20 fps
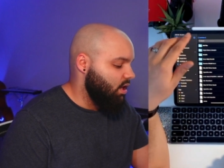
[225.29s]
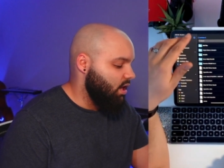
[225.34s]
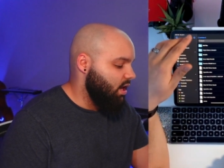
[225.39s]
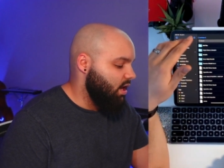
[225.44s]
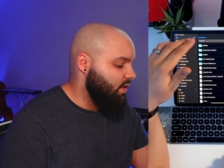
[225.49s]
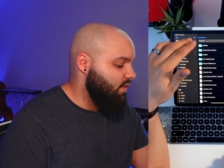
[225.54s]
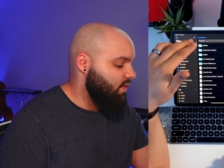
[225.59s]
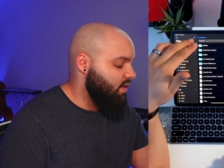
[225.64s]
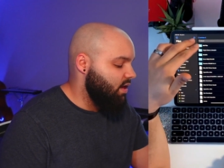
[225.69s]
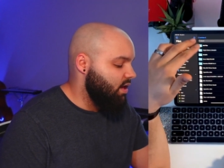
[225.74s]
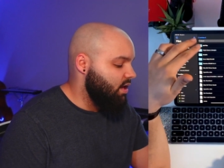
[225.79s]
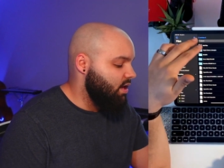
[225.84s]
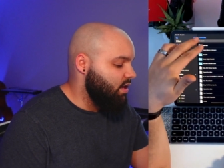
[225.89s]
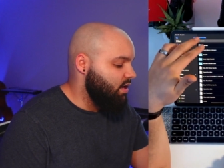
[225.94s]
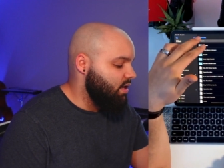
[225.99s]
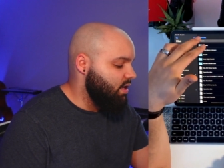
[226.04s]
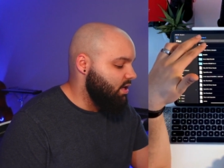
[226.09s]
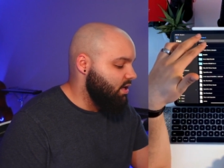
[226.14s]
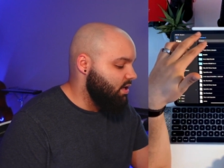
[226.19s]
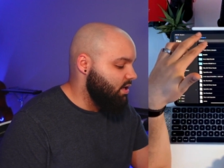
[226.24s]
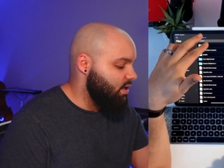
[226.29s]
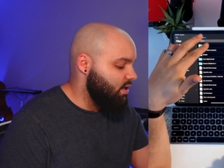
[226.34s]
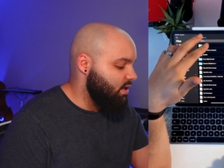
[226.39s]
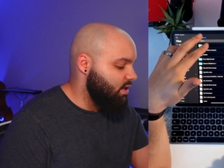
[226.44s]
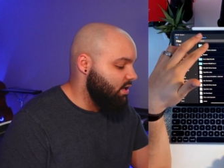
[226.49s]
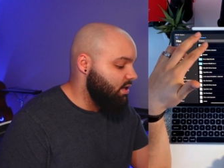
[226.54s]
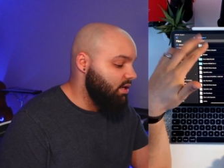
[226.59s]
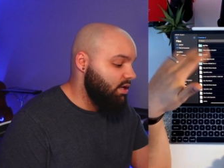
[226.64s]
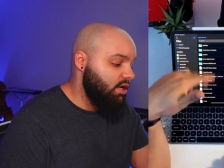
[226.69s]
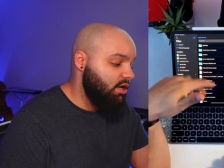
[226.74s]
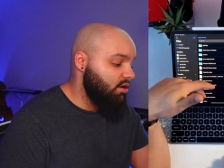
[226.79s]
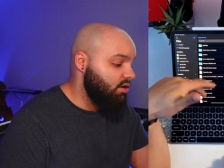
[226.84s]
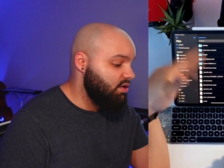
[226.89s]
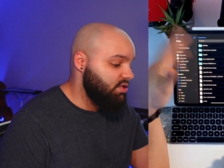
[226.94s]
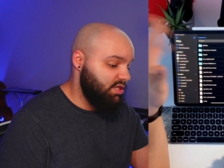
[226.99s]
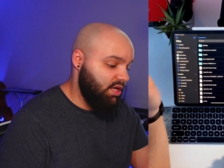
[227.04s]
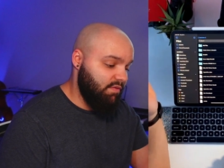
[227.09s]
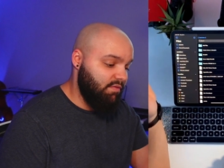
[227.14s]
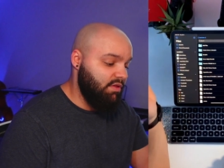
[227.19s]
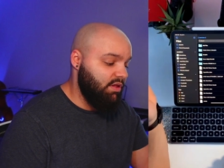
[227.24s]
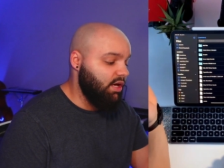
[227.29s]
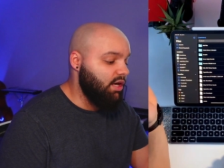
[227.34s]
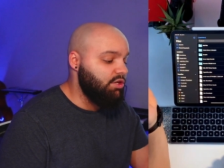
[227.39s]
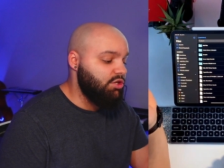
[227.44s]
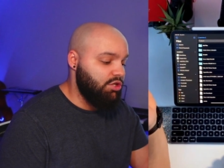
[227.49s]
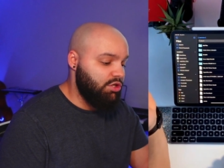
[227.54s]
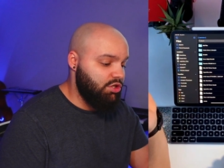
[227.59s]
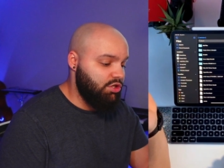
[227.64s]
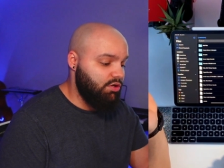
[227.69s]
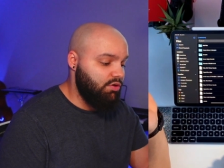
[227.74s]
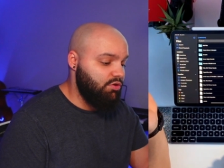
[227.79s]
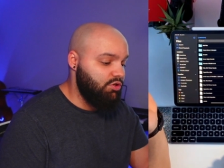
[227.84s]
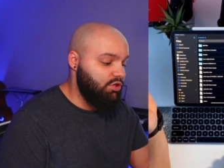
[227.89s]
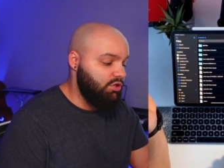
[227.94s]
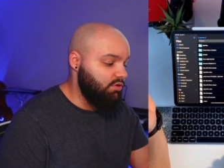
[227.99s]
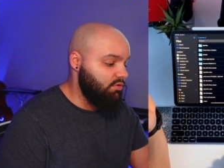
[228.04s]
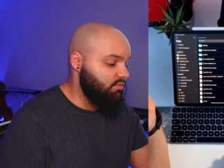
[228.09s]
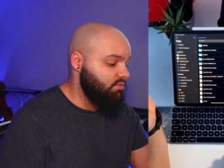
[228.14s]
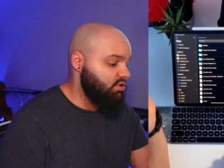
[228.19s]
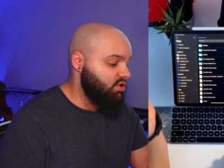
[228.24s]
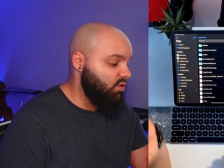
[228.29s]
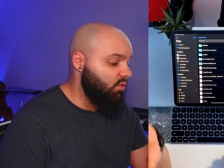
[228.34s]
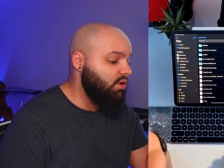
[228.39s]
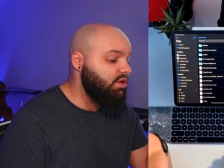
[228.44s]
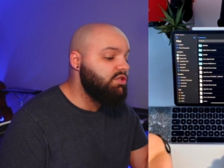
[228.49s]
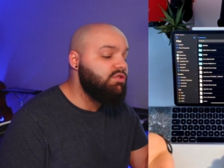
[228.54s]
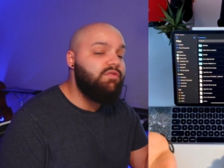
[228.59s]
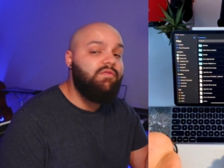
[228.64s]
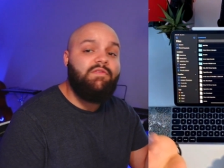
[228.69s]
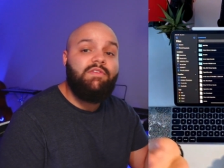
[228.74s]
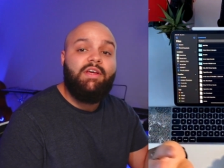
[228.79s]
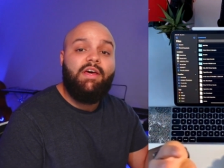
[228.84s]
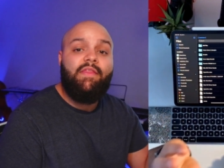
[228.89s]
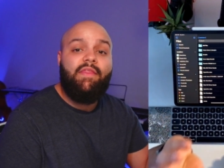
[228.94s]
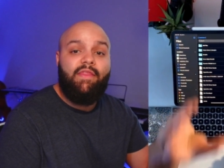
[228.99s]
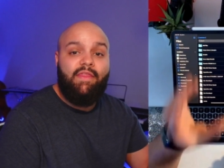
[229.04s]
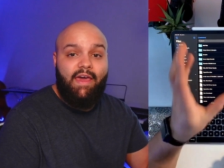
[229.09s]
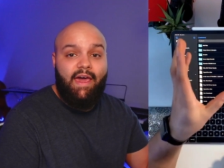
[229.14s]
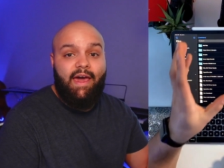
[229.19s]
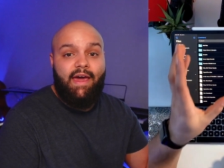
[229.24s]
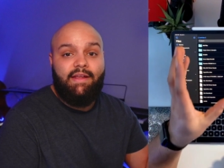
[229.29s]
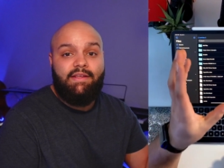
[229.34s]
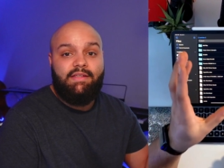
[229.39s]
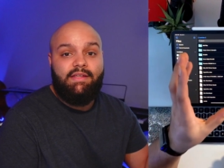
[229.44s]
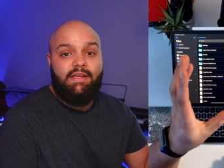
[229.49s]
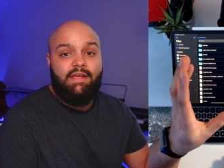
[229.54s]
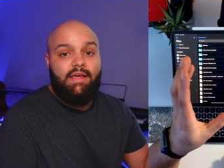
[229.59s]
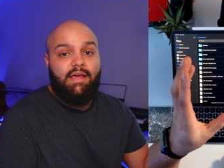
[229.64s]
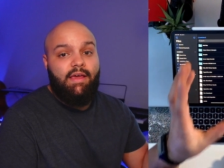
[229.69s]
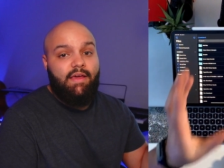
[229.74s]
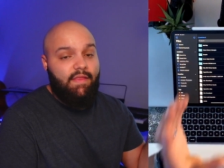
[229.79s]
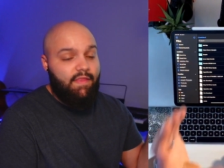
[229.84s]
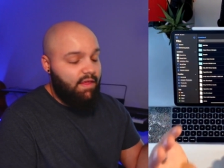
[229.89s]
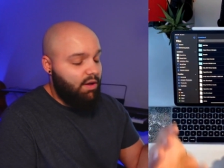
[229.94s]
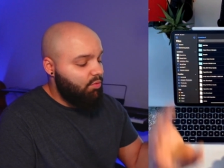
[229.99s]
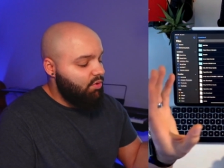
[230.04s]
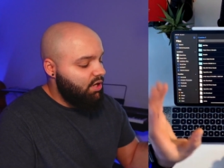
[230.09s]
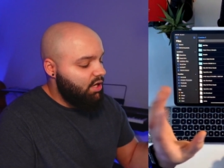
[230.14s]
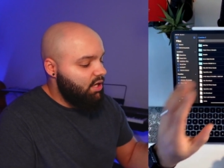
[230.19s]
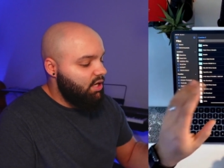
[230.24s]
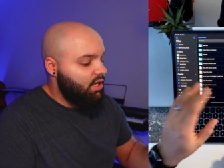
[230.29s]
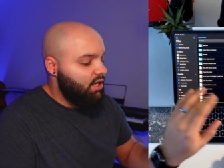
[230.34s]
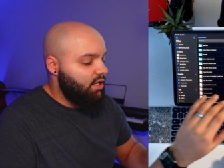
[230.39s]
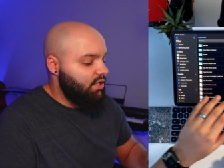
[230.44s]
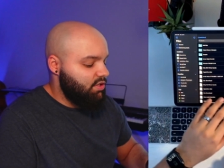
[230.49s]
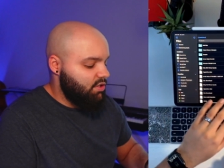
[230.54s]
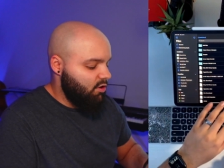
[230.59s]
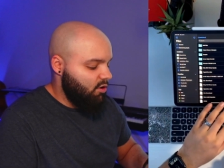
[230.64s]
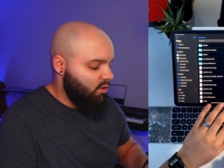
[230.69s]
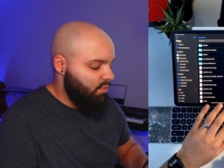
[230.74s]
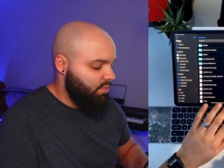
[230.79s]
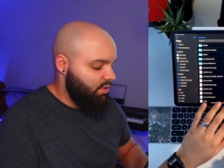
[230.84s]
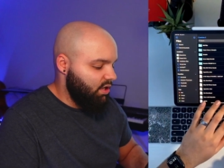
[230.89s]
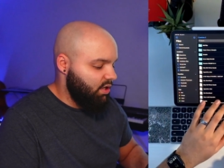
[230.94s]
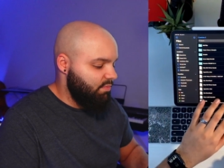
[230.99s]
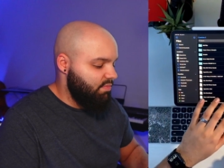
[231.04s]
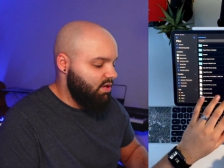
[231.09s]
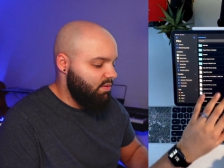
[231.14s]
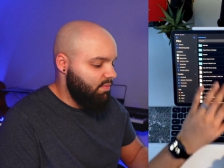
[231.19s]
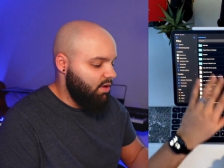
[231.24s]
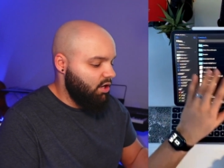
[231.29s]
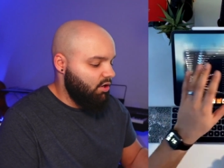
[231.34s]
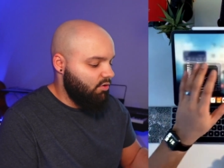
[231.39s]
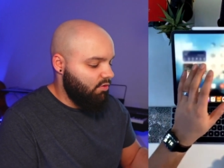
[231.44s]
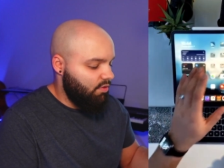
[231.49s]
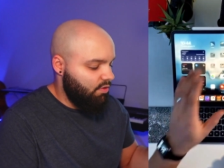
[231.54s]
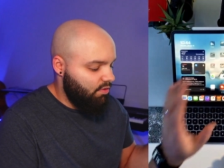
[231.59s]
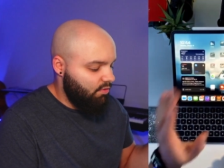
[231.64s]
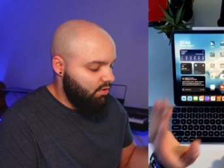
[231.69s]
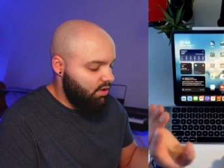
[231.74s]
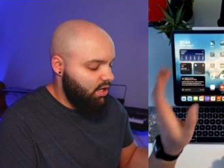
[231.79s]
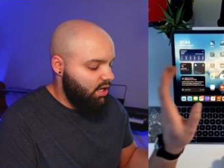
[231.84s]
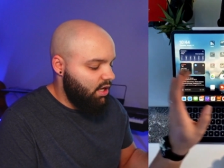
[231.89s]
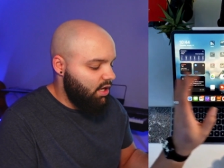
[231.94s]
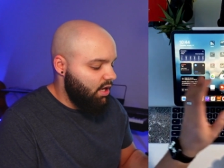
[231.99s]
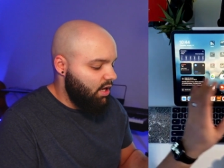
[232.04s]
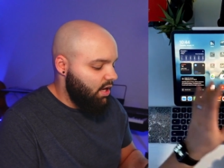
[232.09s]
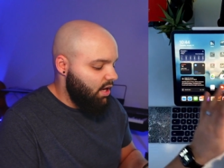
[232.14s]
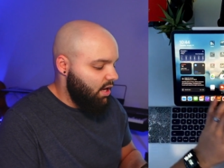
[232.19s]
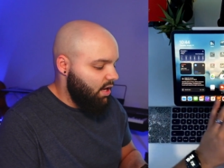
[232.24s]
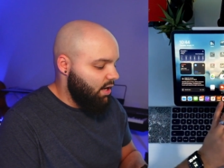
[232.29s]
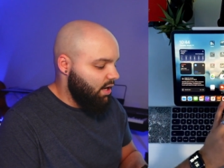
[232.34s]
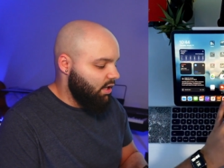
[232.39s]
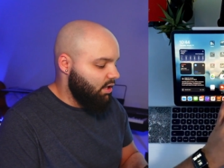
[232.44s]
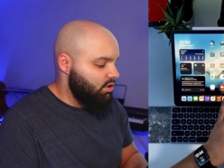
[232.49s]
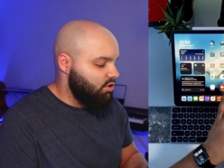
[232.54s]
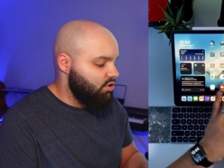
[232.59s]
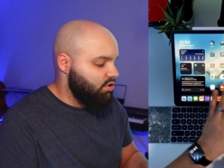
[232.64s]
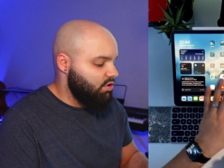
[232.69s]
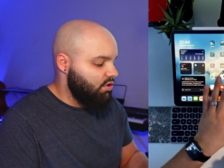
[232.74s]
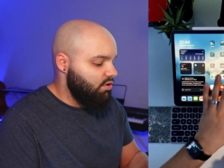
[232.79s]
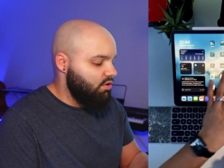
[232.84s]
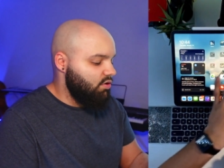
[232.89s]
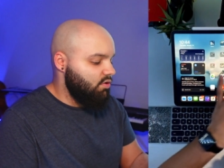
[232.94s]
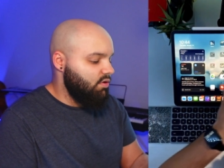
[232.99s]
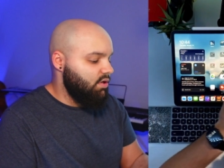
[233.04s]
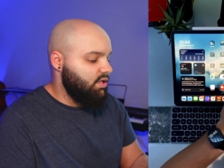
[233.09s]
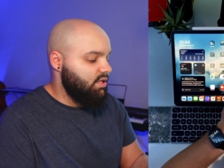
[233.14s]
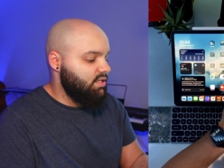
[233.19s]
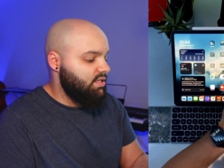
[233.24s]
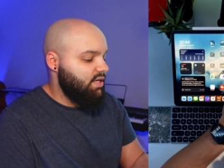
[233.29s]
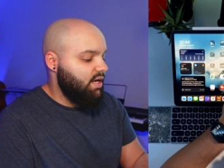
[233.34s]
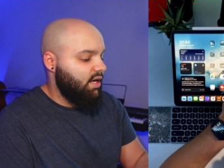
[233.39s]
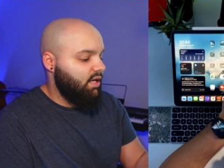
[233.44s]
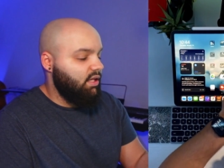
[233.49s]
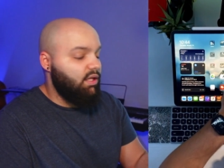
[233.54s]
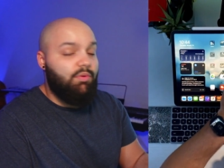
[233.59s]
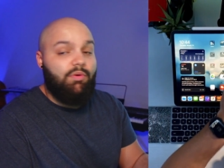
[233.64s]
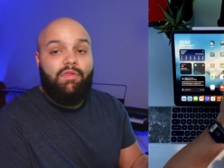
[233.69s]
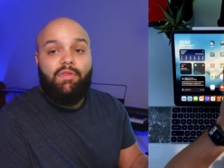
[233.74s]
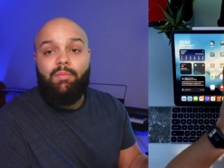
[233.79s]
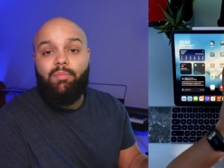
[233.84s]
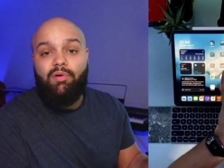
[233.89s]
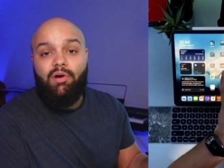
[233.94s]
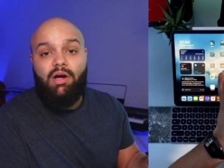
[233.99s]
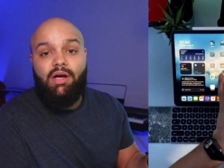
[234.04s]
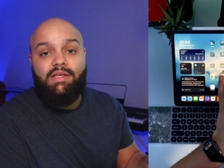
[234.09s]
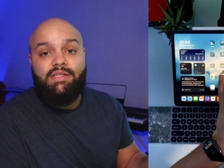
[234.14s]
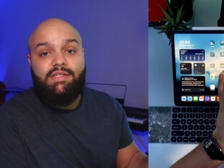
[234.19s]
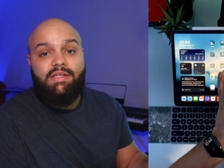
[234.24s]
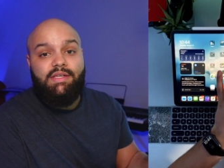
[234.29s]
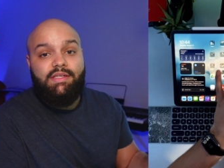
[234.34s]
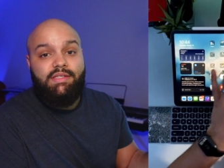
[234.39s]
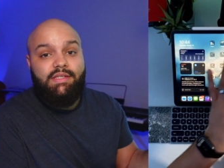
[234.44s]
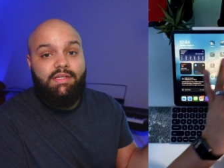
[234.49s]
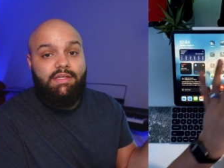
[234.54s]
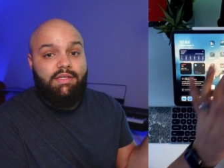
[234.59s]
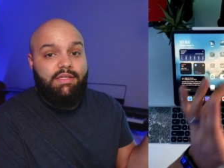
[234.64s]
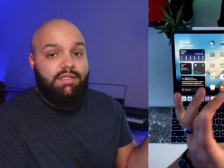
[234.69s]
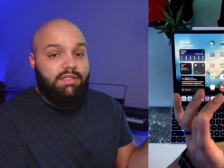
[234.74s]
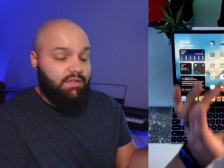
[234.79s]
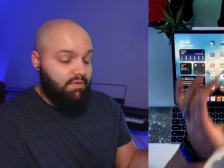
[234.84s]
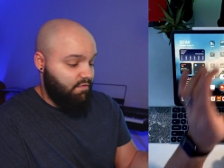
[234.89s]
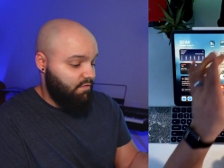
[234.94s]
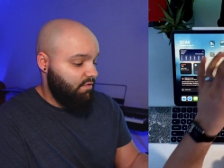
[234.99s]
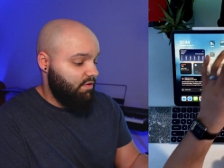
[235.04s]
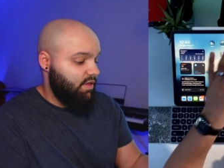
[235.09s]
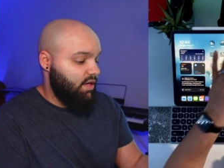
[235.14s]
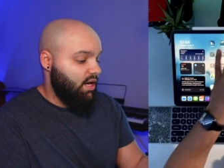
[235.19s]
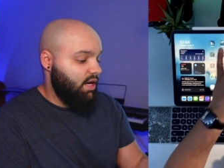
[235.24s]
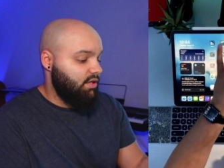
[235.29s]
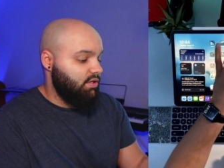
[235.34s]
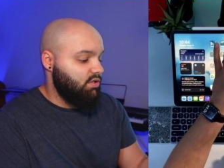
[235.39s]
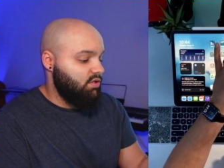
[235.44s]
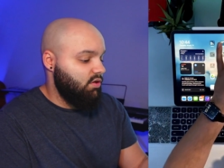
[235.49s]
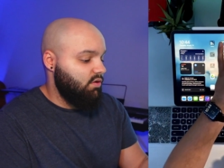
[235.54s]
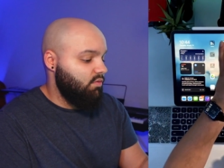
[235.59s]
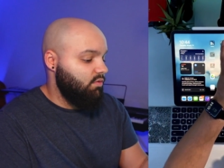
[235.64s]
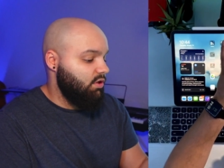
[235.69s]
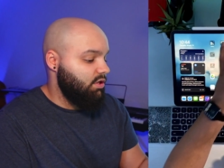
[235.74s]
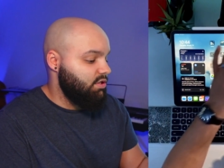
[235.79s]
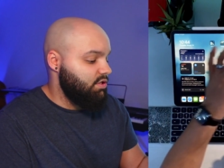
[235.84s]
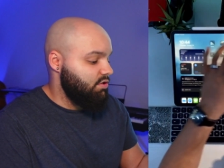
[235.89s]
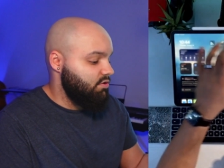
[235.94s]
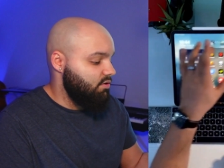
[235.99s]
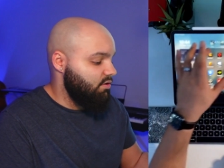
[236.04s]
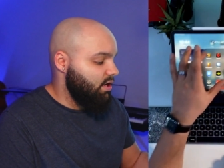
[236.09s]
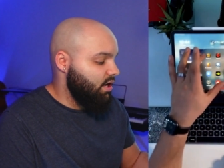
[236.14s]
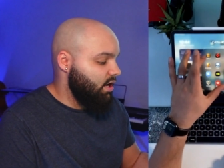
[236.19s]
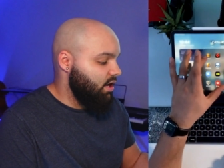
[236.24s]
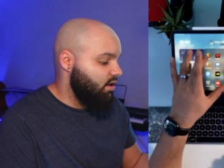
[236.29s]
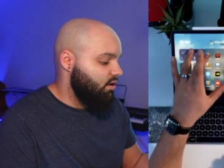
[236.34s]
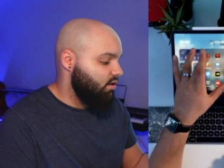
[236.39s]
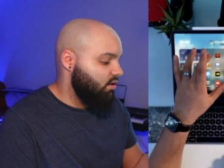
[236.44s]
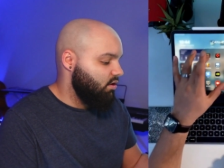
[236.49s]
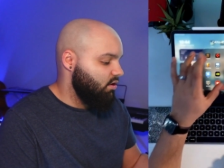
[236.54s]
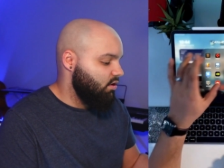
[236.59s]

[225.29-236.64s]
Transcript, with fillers: And then in here is everything I just showed you. So once you've done that, then we can get into opening Beatmaker 3, and I can show you exactly what the process is for that. So let's do that.